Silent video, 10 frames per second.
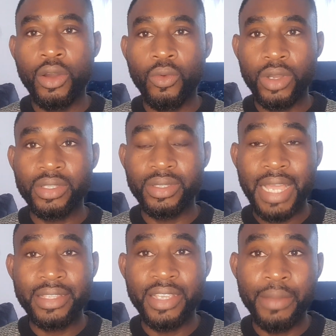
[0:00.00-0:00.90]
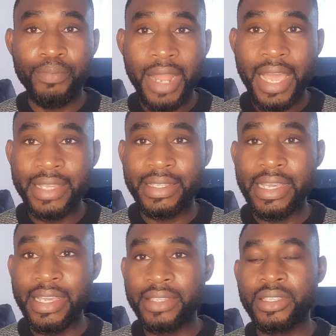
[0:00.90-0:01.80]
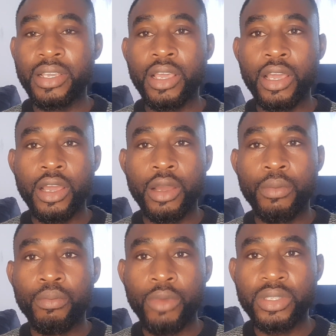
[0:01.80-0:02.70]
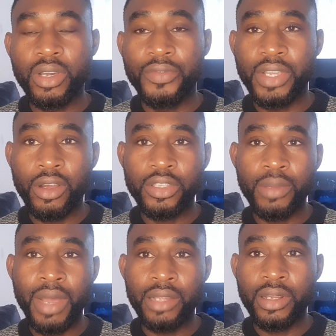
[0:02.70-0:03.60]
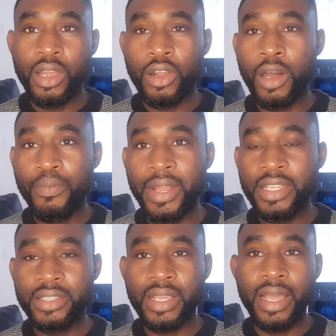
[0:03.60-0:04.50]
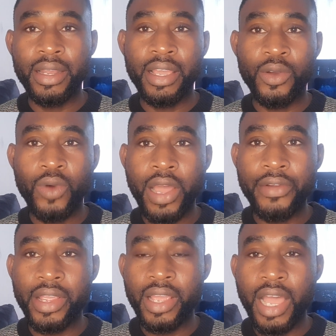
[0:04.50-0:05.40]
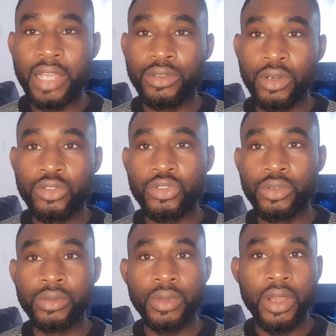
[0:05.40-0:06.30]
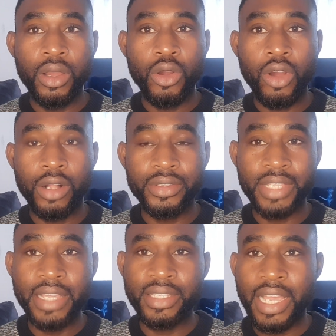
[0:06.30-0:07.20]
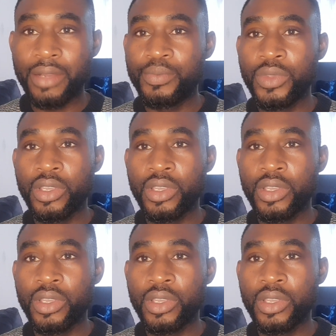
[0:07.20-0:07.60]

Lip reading: What that implies is most of the customer complaints and inquiry are done through call center.